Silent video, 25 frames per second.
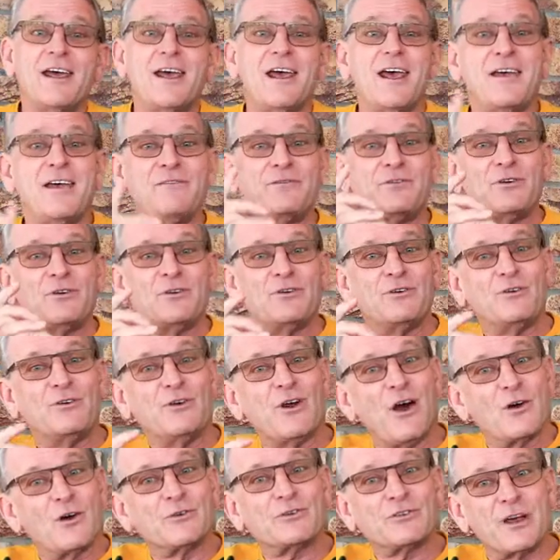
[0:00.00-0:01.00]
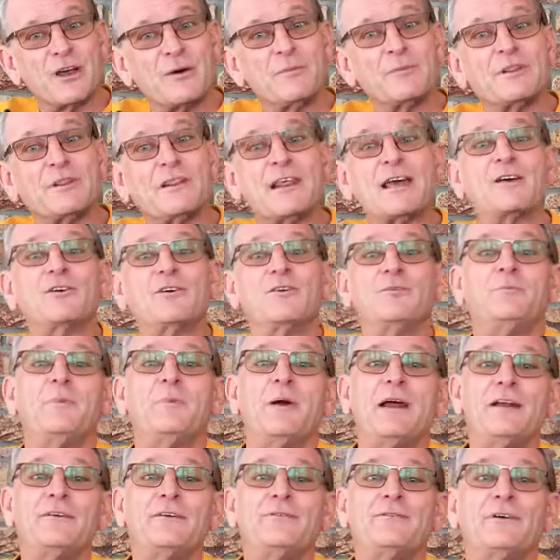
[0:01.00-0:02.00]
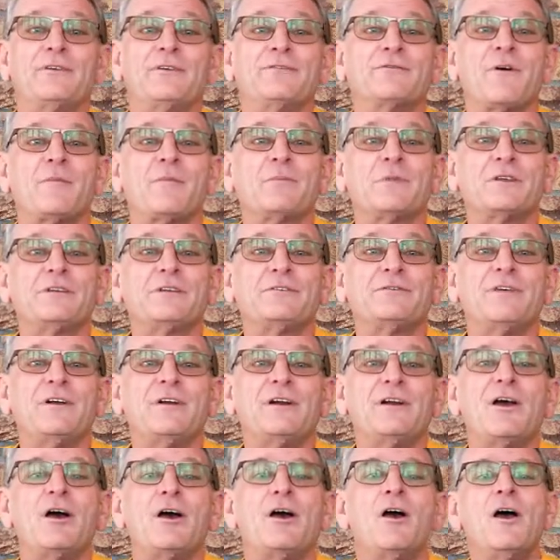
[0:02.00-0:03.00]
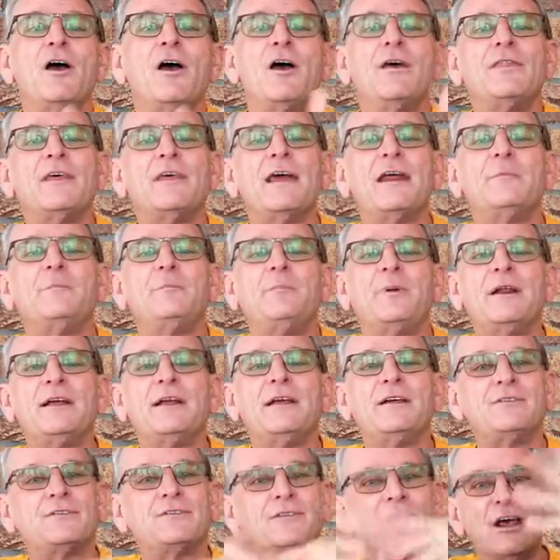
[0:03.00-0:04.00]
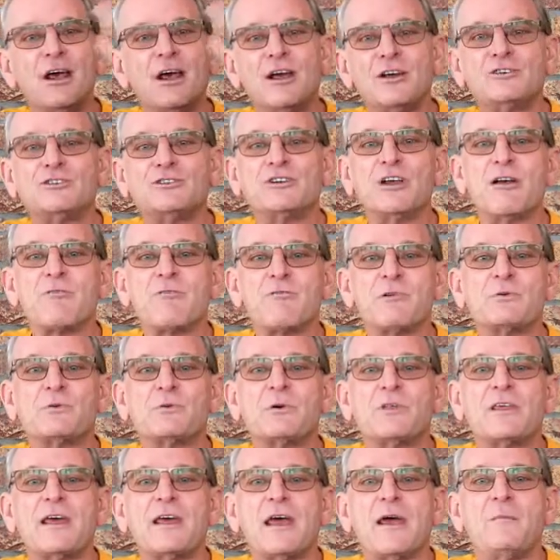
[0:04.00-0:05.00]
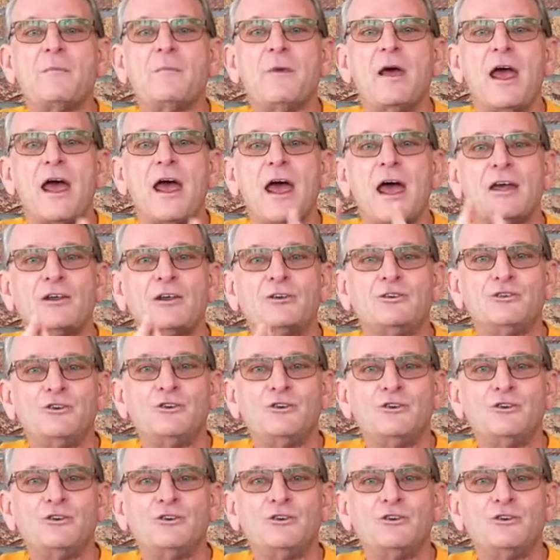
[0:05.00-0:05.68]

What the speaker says: If you know someone that could benefit from this video, then please share it with them, as